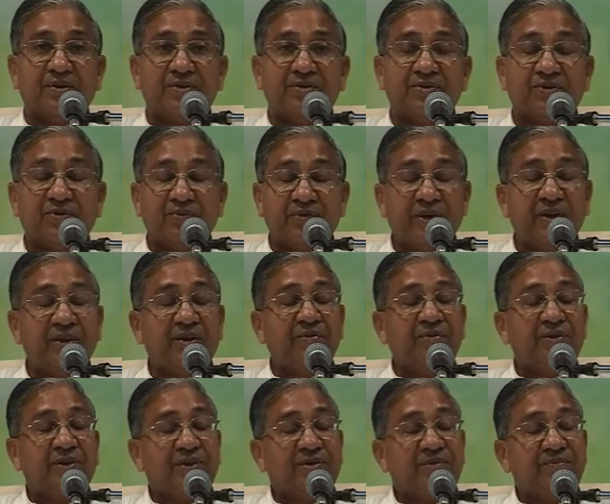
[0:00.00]
So
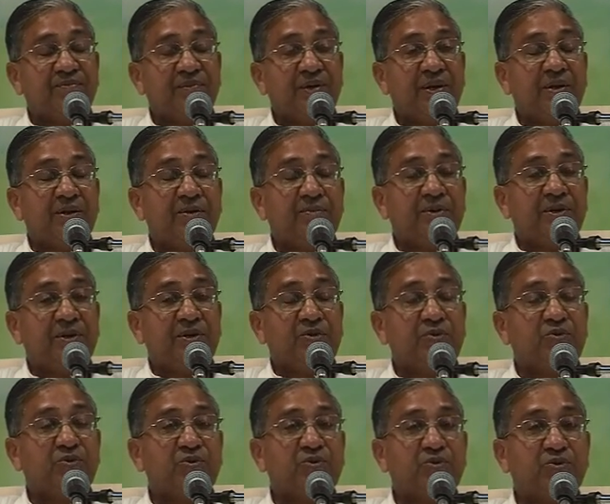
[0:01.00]
whenever anybody
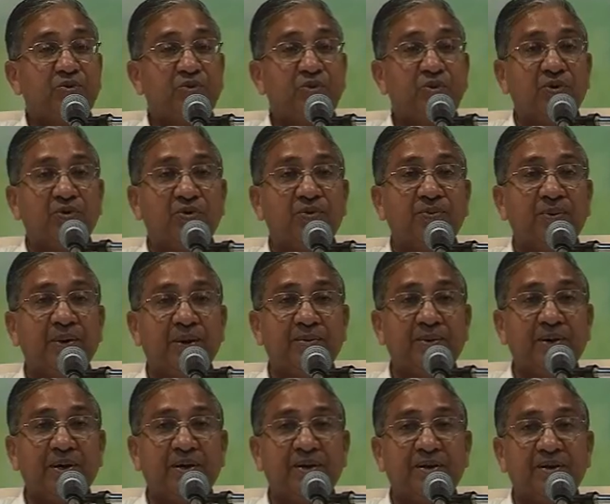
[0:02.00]
used to go to
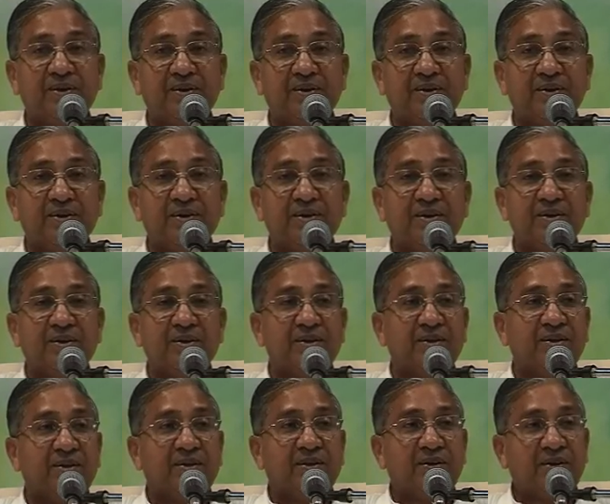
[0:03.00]
Baba,
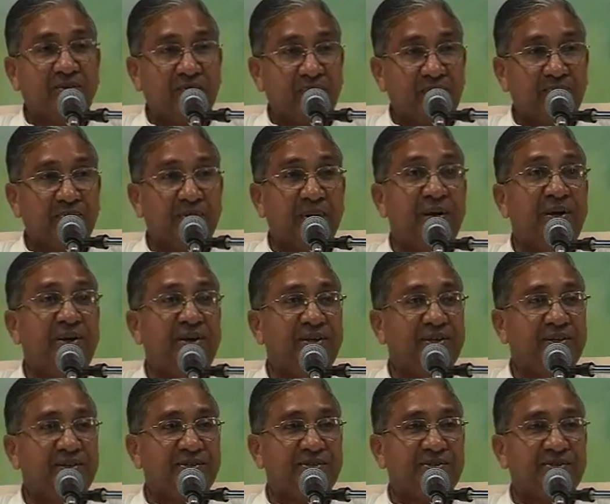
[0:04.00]
our
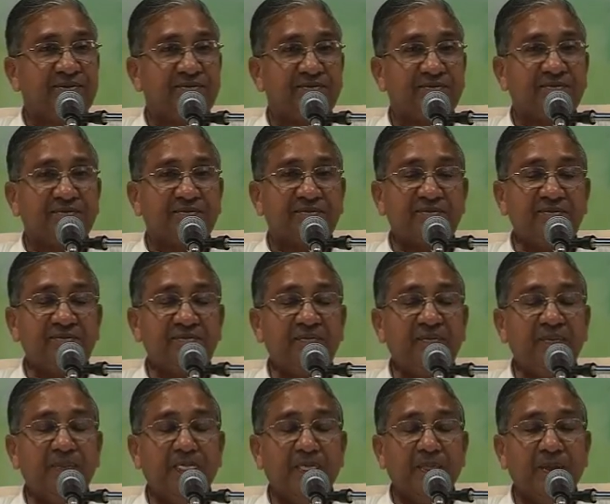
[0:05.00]
parties,
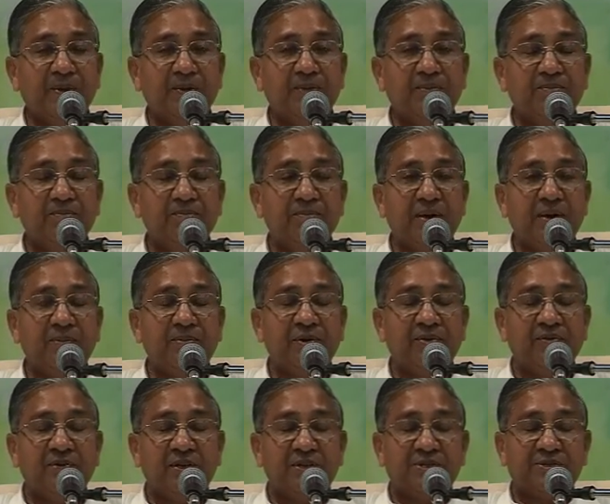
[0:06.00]
Baba
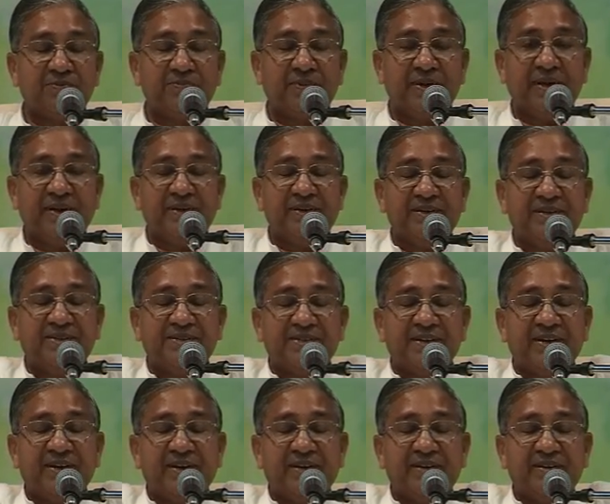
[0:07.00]
will spread his
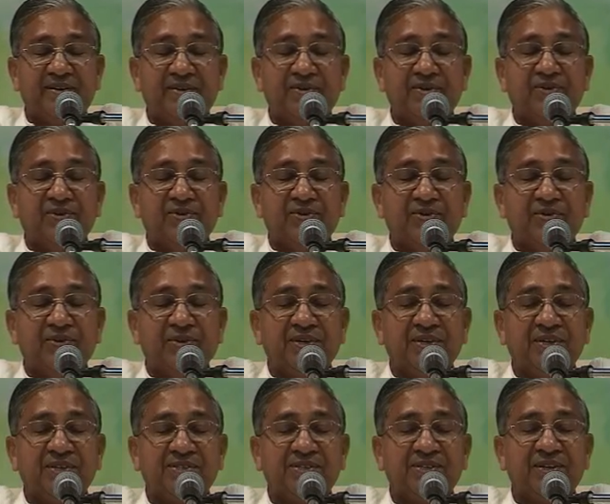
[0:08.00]
hand. Oh,
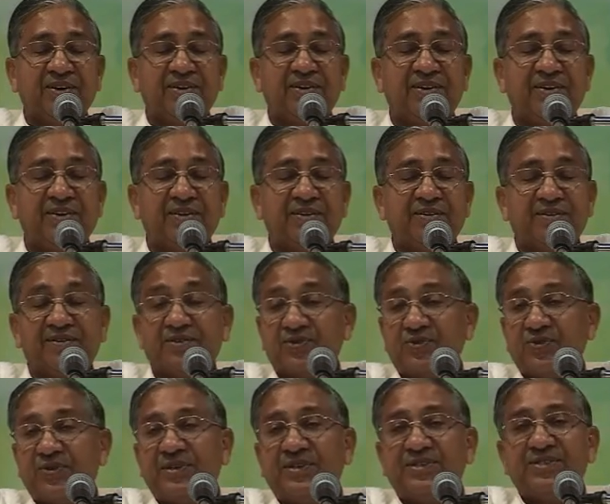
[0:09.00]
dear children,
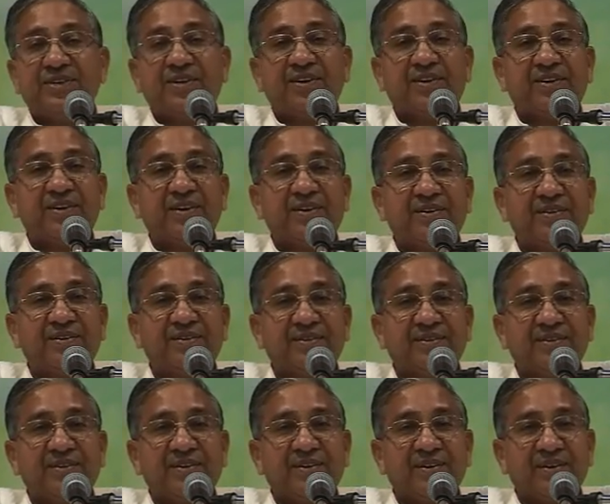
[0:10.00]
sweet children,
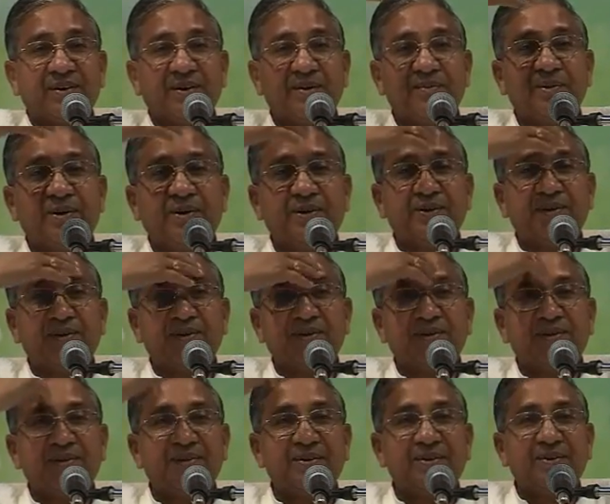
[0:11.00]
come on.
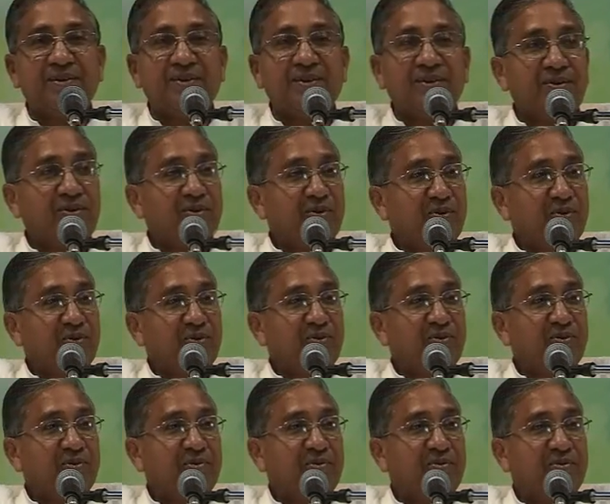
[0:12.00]

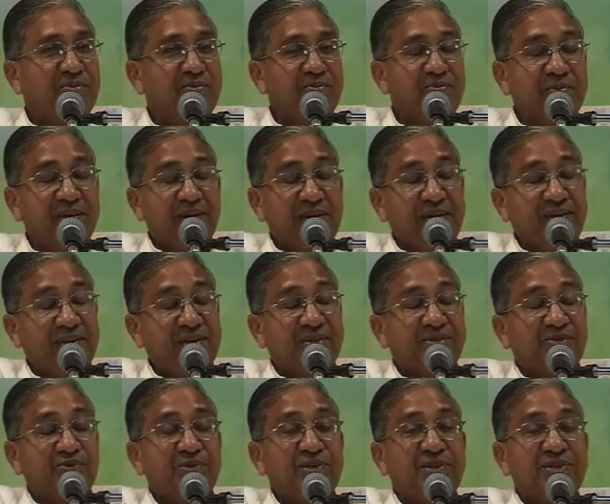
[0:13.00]
Oh, my dear
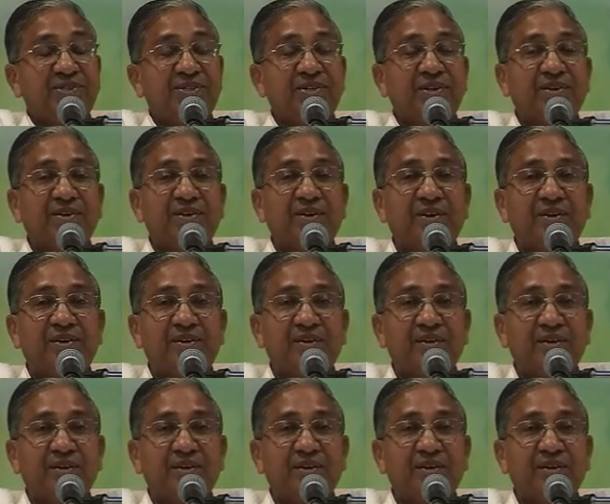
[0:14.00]
sweet children.